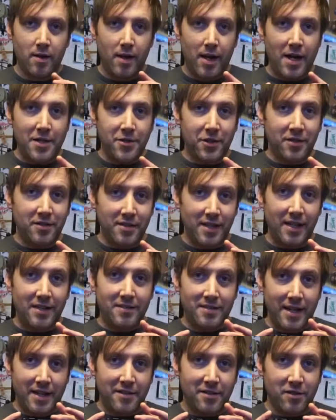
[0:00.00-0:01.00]
As you can see,
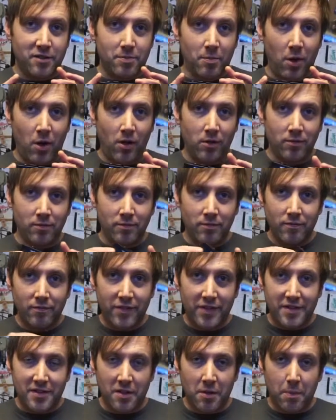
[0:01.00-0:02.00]
it's nice and small,
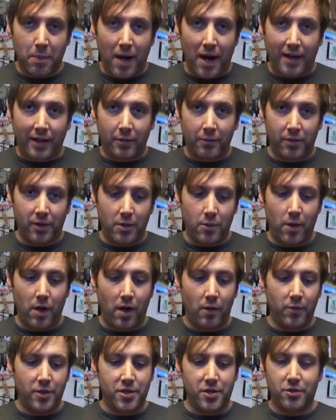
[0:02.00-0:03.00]
fits in the pocket really
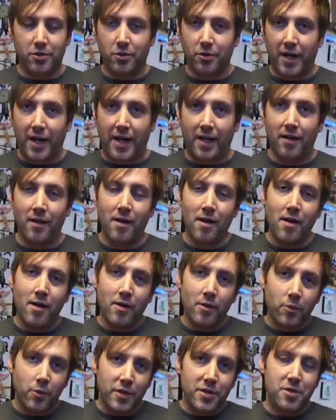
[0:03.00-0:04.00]
well, which is great,
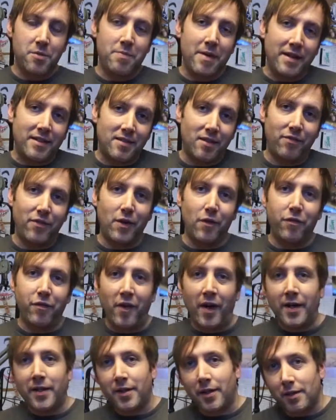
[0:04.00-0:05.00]
which makes the
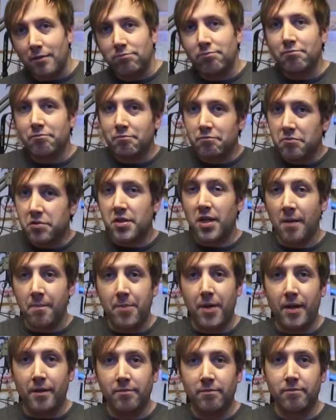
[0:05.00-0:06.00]
viewfinder
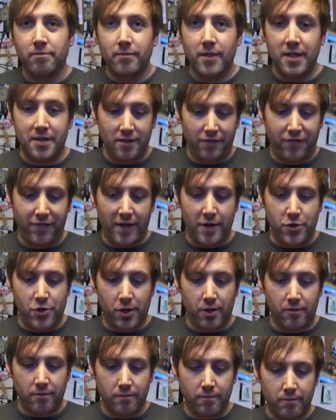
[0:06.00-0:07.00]
something. It's a
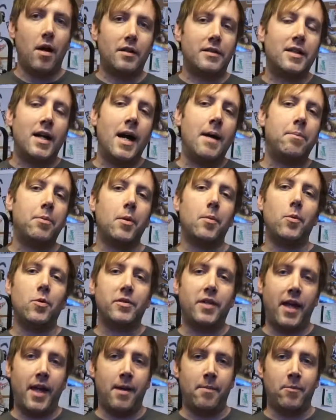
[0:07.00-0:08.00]
feature. A comparable
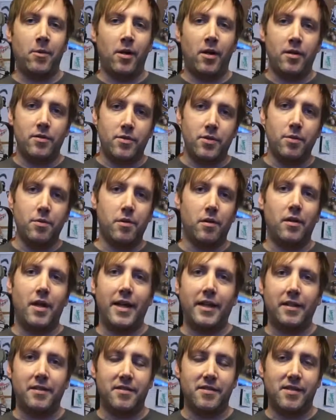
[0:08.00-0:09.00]
camera to the
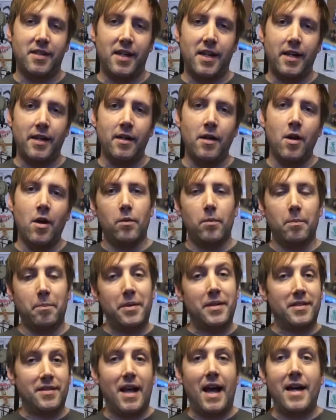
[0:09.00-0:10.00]
Leica C,
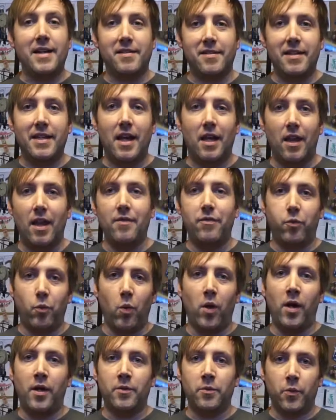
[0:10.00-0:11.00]
besides the
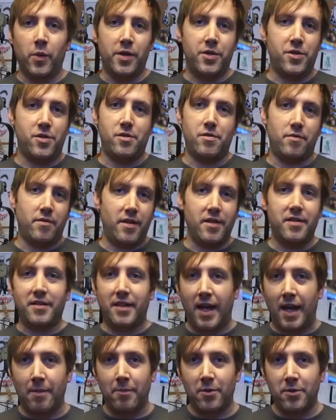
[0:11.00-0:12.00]
LF1, which this
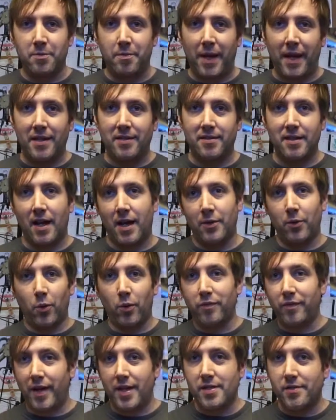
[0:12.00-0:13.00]
camera is based on,
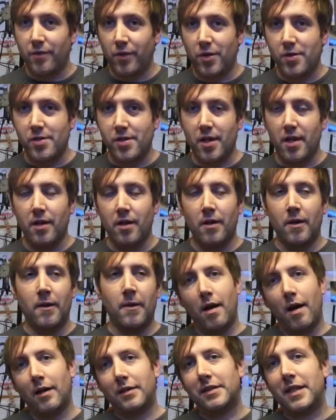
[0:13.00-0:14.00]
or vice versa,
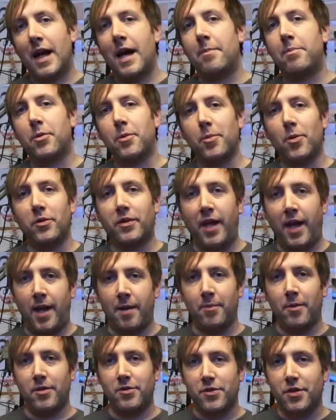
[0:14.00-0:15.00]
a comparable
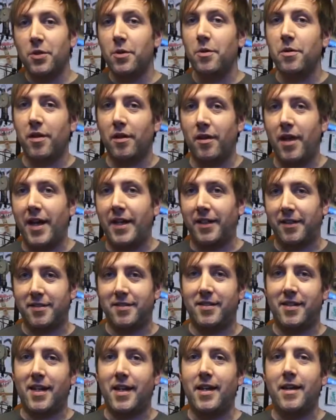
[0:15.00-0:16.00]
camera to the Leica
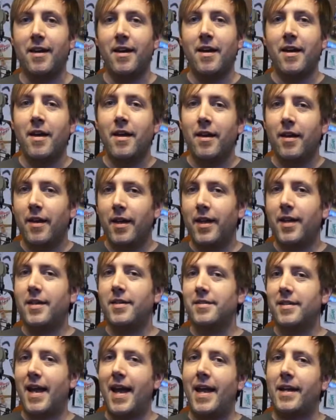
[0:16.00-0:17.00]
C
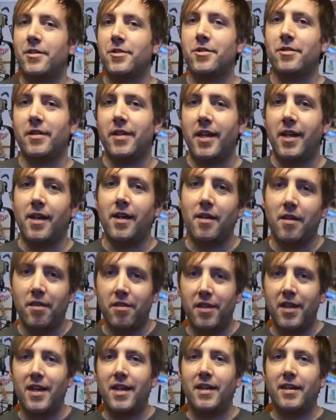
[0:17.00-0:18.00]
is actually
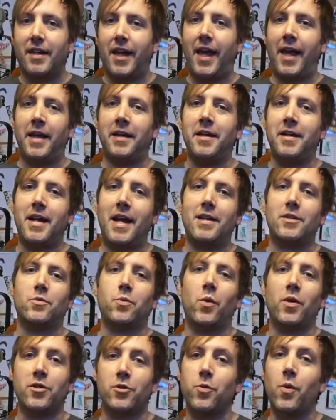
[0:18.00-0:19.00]
the Canon
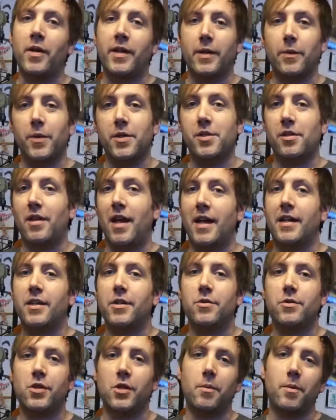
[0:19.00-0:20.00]
S120, which a lot of
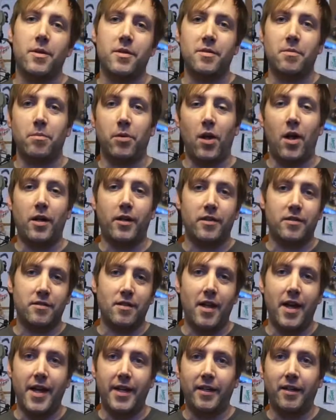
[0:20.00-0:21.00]
YouTubers and bloggers
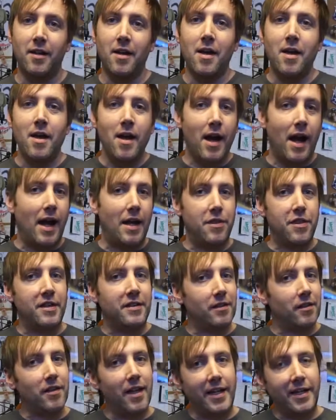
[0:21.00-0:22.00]
like. I
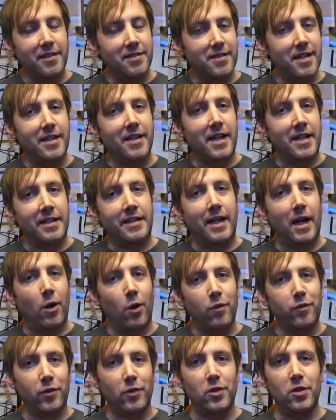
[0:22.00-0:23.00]
think the Leica C kind of got
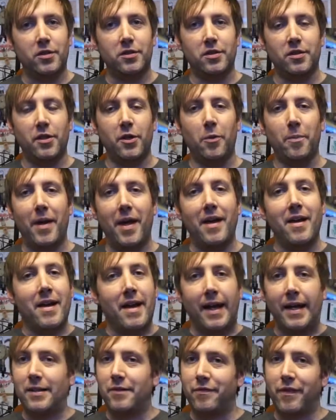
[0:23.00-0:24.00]
overlooked a little bit.
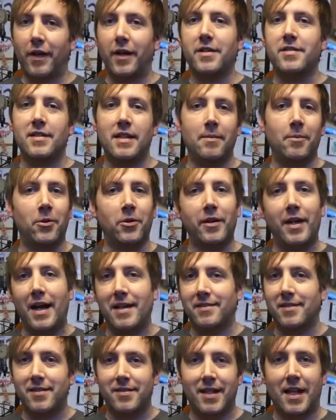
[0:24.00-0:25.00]
It's very similar,
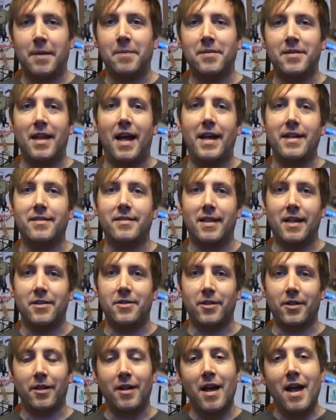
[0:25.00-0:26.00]
has the same size
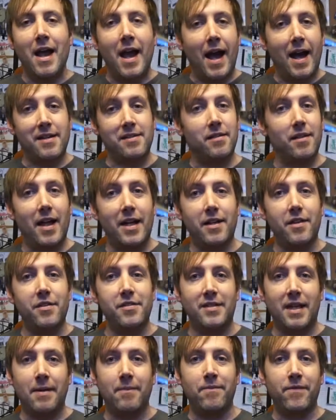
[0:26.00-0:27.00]
sensor, has a lot of the
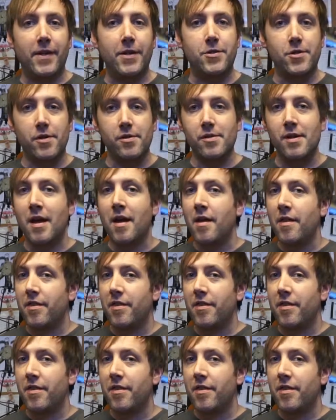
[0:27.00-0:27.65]
same features.